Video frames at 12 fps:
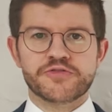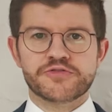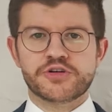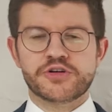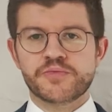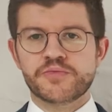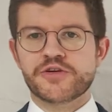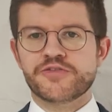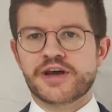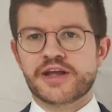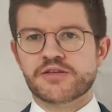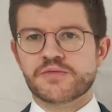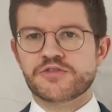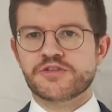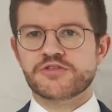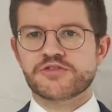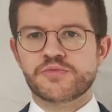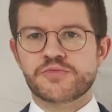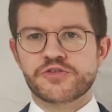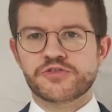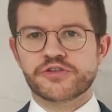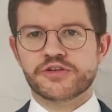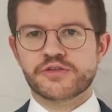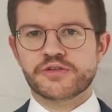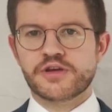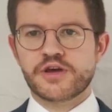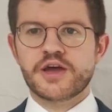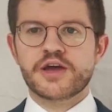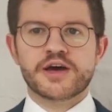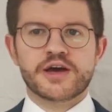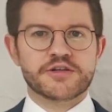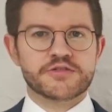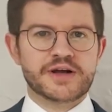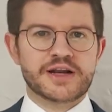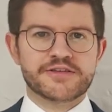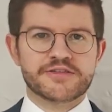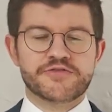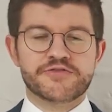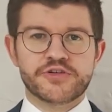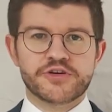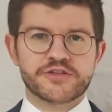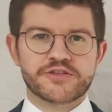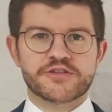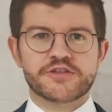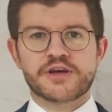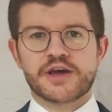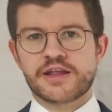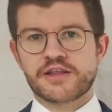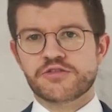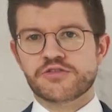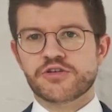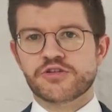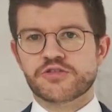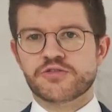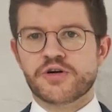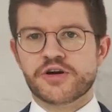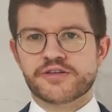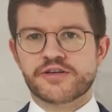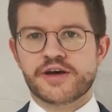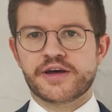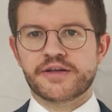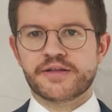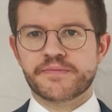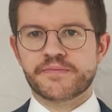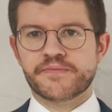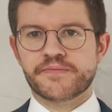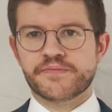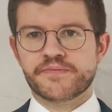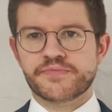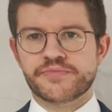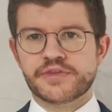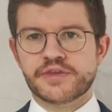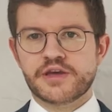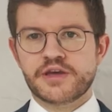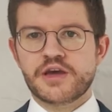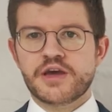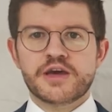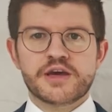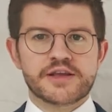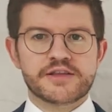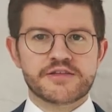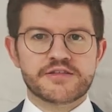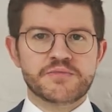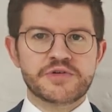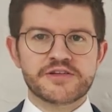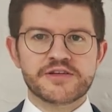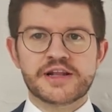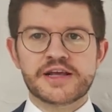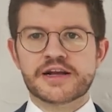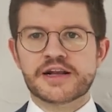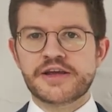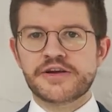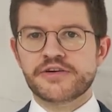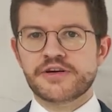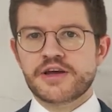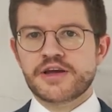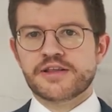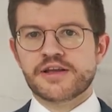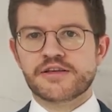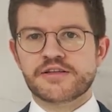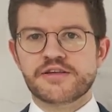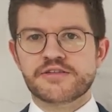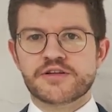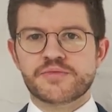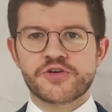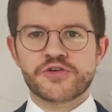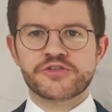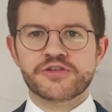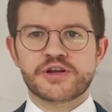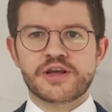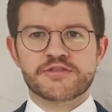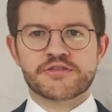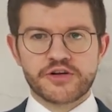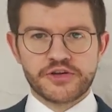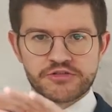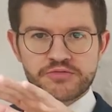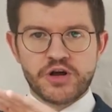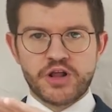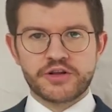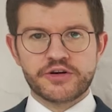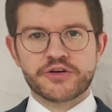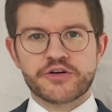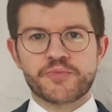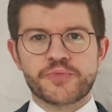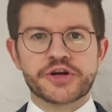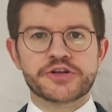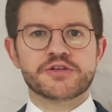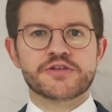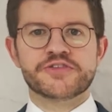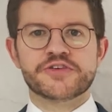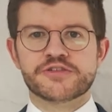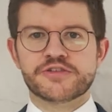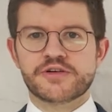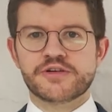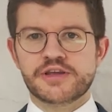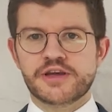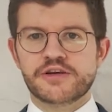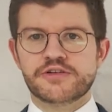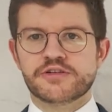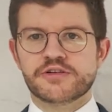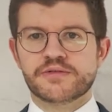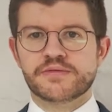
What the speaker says: of the number of atoms distribution, as well as the first and the third quartile. It is immediately clear that the distribution is a lot smaller compared to the first irradiation.